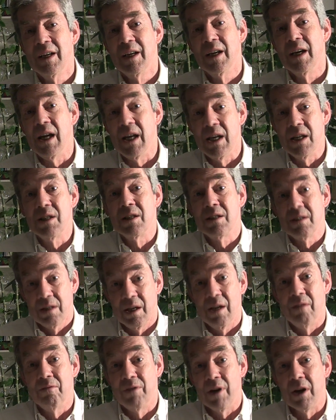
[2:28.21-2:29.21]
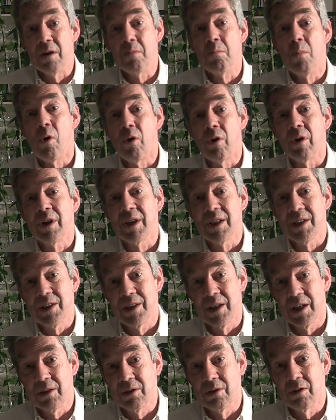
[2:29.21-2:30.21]
is in very
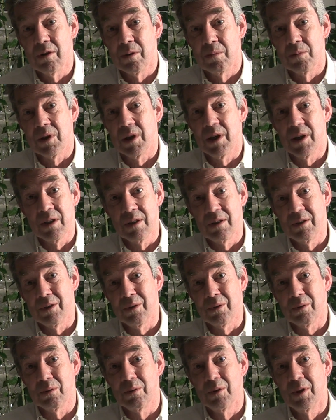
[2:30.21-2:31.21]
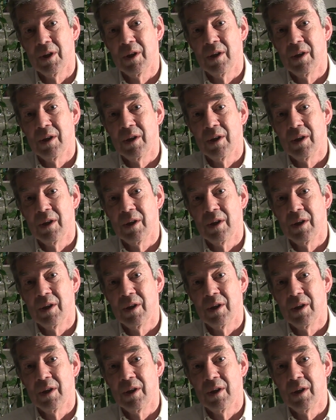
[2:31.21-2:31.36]
moralistic terms. Listen to